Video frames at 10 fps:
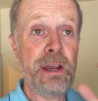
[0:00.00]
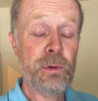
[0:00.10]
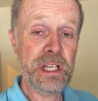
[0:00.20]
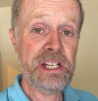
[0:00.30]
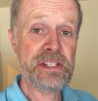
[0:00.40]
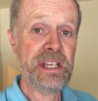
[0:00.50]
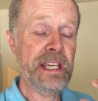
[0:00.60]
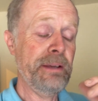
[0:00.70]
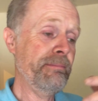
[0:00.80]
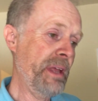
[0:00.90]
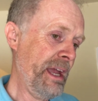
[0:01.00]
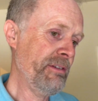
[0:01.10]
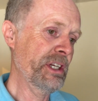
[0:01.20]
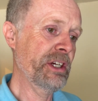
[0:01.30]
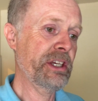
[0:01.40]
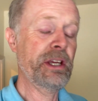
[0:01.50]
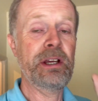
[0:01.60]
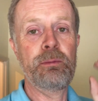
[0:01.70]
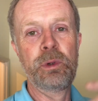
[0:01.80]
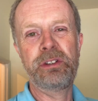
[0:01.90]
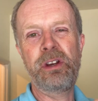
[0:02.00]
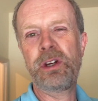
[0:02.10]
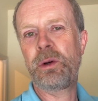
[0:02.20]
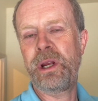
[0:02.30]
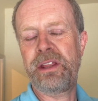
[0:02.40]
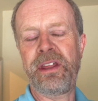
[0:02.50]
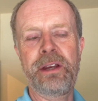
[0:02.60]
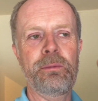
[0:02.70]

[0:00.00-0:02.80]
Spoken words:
We're going to see it, have a look. We'll do a quick thing.